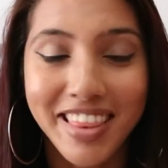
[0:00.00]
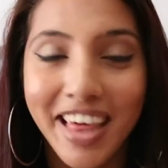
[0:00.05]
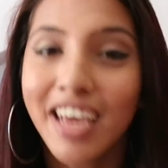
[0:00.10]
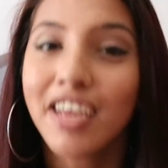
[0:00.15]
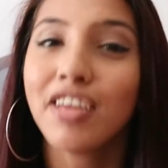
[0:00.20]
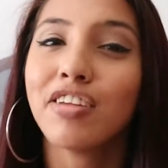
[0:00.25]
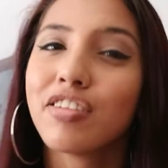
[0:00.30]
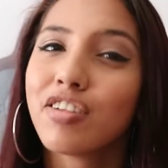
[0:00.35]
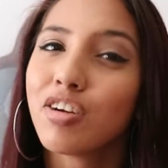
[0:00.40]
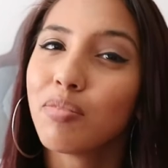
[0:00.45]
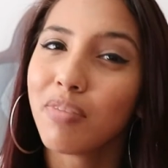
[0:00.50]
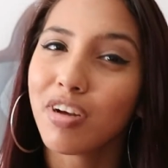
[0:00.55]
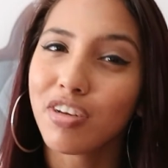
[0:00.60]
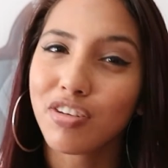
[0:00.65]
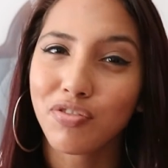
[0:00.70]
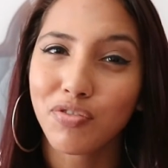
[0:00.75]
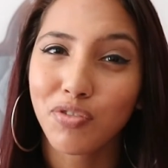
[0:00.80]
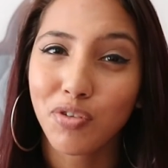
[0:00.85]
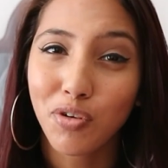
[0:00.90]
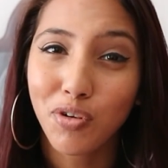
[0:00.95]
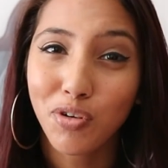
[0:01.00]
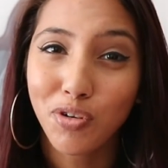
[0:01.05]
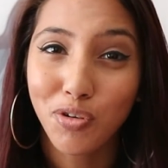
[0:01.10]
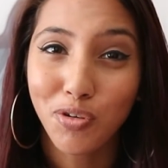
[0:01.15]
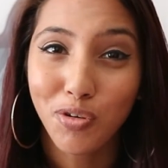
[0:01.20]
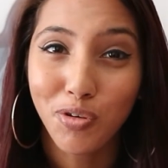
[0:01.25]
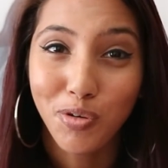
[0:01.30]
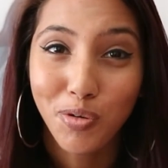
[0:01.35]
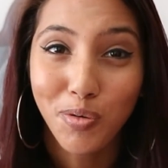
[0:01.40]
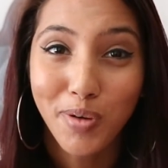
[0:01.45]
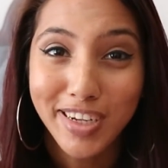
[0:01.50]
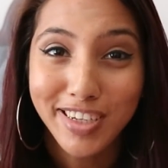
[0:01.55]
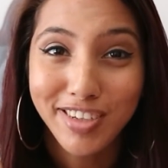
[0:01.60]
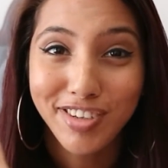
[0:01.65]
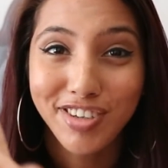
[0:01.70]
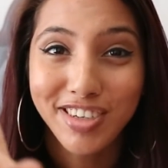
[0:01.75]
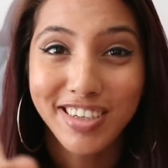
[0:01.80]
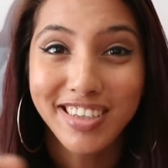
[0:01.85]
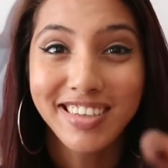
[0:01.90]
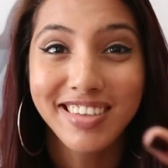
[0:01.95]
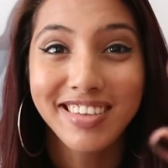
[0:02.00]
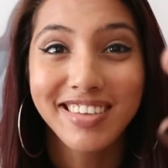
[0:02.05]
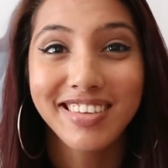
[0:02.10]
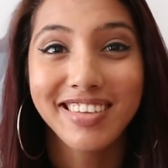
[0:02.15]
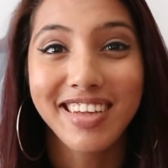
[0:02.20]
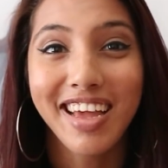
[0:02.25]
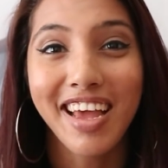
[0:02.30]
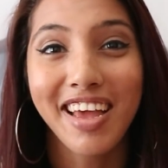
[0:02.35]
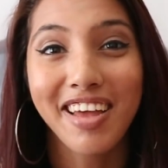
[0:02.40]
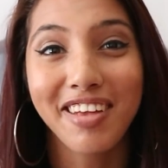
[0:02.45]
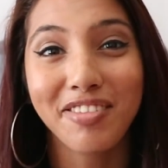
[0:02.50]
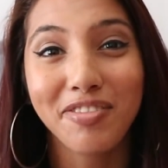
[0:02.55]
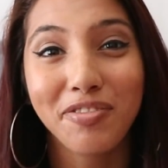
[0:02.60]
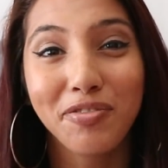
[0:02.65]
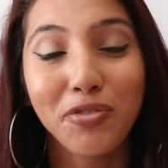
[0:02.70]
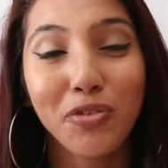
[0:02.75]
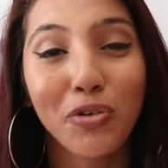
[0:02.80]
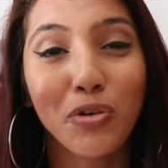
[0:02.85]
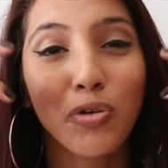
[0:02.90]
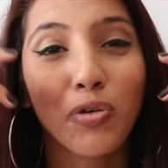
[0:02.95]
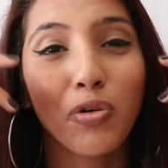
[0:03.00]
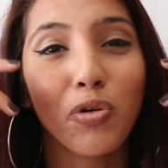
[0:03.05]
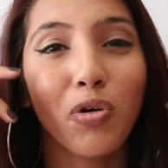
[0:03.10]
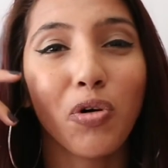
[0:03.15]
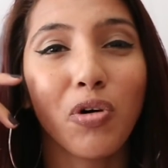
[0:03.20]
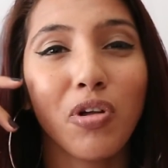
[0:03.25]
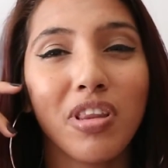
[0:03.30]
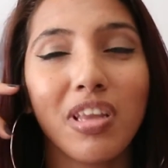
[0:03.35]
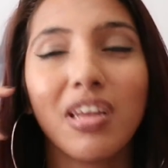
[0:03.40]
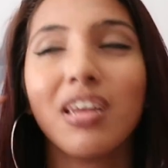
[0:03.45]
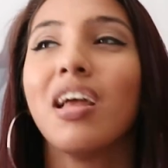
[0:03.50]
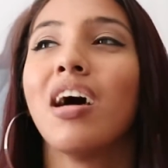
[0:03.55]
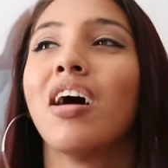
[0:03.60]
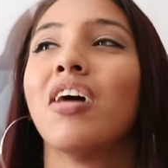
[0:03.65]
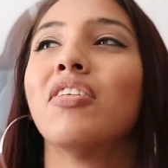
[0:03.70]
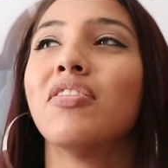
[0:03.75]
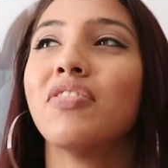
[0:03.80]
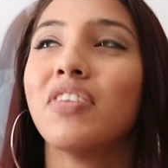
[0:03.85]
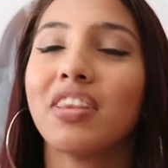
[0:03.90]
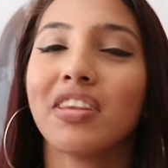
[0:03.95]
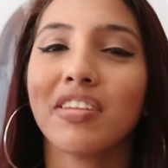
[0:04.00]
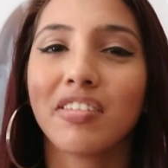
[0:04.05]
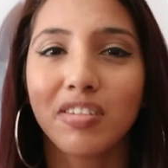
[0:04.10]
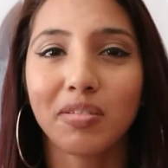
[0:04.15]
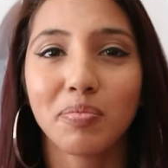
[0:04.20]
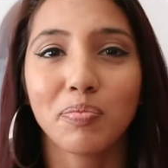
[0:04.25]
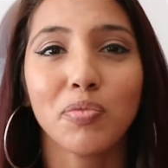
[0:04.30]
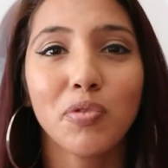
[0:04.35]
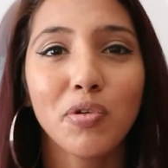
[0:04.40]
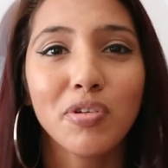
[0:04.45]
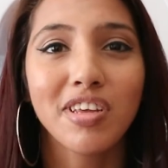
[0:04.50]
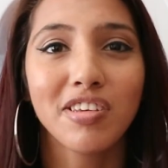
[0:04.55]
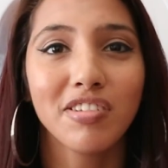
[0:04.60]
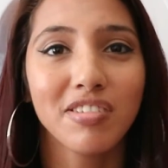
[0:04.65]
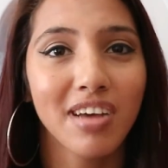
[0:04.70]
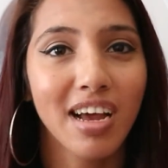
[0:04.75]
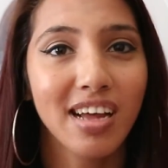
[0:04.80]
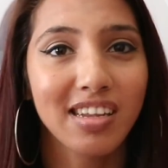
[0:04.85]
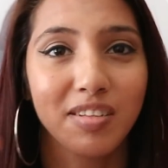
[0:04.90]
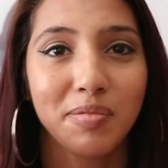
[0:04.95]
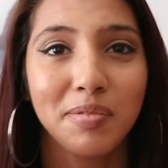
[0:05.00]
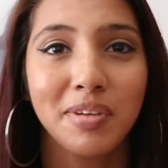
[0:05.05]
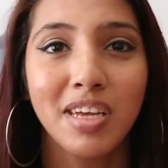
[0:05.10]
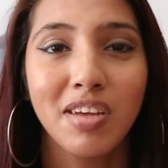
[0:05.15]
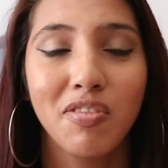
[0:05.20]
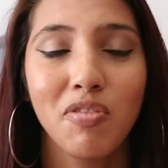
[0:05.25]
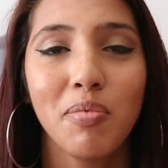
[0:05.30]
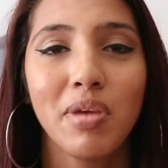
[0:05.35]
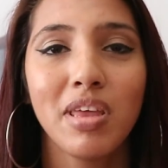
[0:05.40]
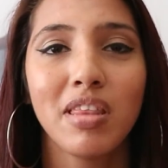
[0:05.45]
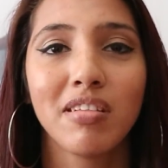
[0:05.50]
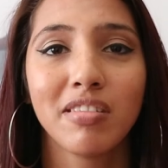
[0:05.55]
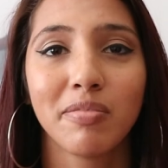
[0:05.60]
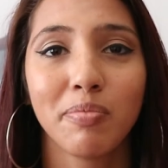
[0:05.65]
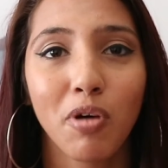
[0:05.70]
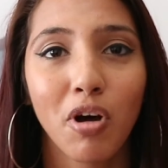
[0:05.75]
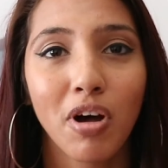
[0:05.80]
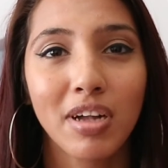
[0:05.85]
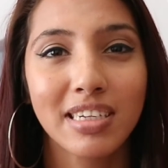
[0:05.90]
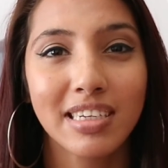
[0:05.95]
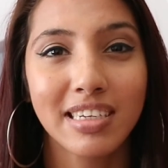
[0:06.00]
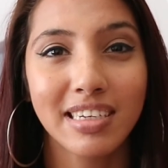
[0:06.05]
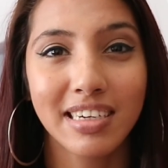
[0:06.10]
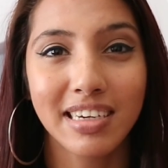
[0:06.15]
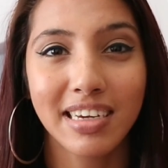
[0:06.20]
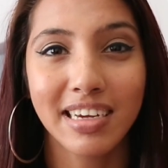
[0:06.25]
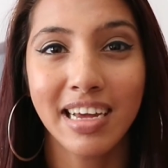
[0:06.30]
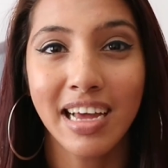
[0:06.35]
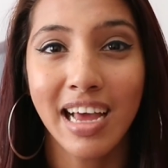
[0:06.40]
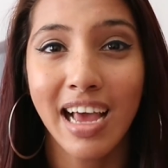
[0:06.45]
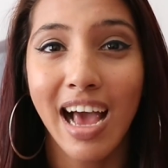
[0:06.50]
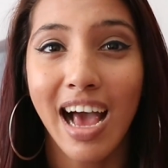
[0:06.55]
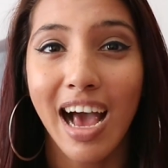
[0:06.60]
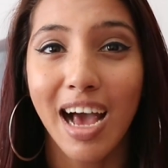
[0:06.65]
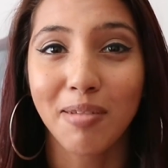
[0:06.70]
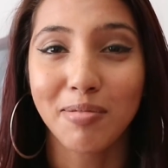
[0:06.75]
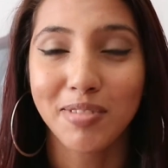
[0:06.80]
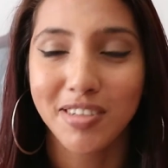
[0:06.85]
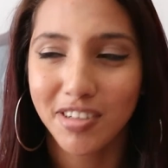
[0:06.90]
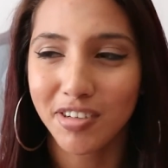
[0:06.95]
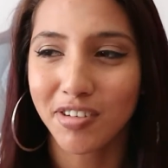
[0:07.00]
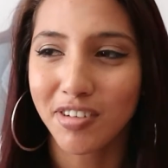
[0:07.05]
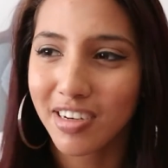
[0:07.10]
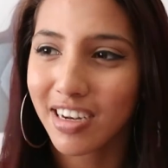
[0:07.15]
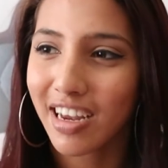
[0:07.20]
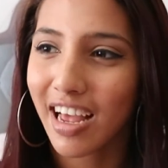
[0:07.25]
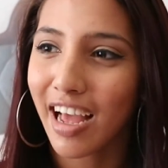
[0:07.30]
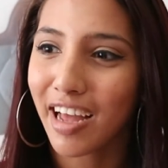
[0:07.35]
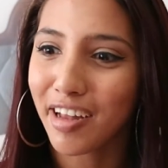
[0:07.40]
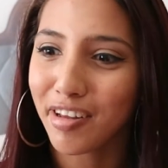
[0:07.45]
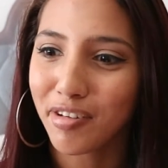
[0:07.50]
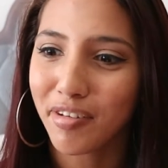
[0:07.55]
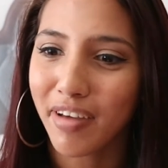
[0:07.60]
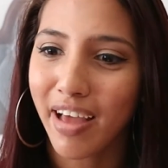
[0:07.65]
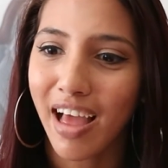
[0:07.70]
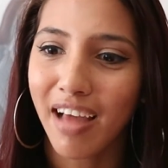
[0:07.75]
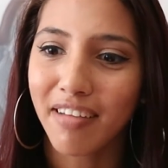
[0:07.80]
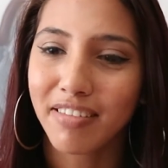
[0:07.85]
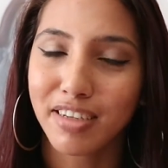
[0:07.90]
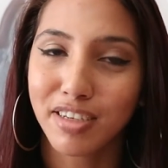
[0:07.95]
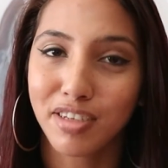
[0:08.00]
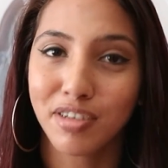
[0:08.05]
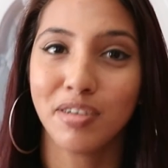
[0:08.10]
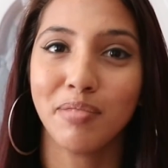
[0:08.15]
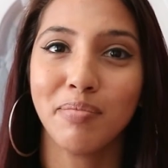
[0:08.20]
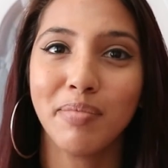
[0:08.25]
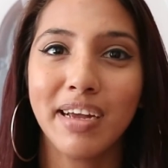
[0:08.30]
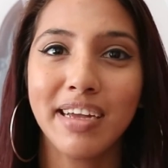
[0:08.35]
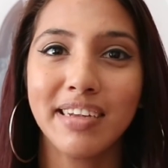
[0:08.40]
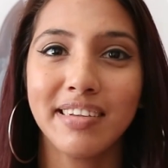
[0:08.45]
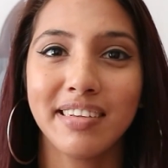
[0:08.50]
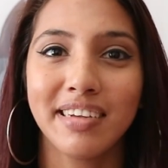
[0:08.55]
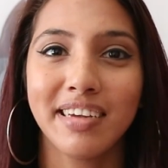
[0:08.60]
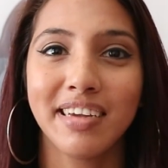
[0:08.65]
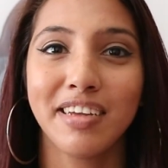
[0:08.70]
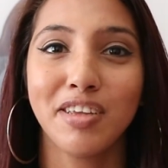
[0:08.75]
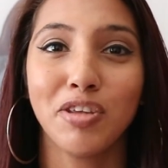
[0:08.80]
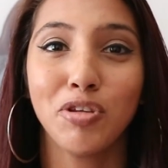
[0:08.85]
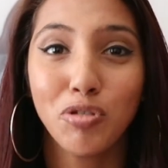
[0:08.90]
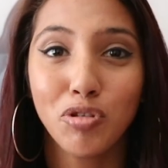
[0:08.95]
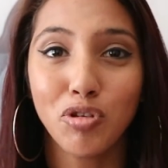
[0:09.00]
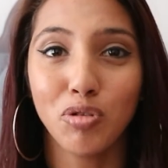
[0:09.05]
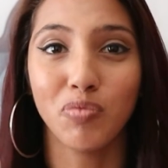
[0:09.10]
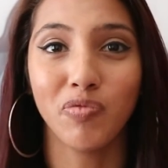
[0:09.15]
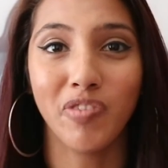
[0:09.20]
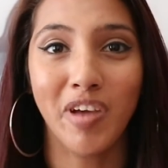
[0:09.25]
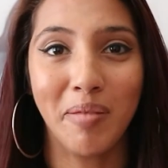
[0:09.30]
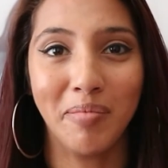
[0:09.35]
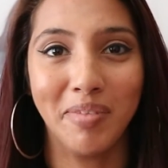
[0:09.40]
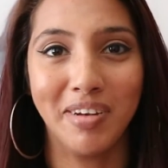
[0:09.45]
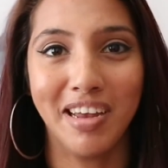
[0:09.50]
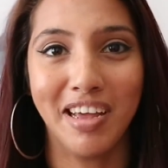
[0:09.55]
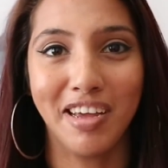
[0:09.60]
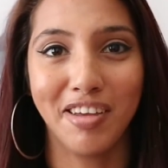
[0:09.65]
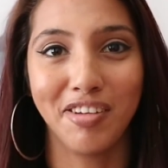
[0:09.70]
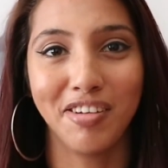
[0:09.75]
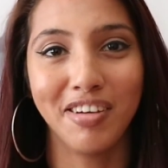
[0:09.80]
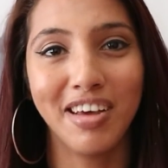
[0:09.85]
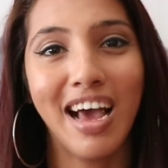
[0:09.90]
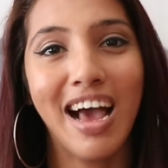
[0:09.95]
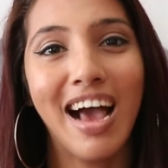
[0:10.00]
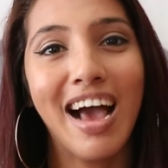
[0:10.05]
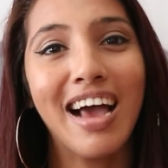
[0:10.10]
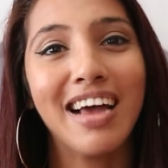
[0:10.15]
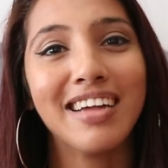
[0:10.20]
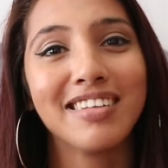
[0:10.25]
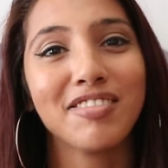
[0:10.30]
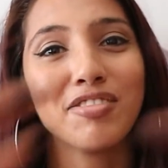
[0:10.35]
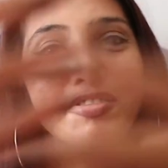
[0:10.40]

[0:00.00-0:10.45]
Thank you so much for your questions and for all the love and the support that you guys have been giving me in this past year. I'm so glad to have such an amazing YouTube family like you guys.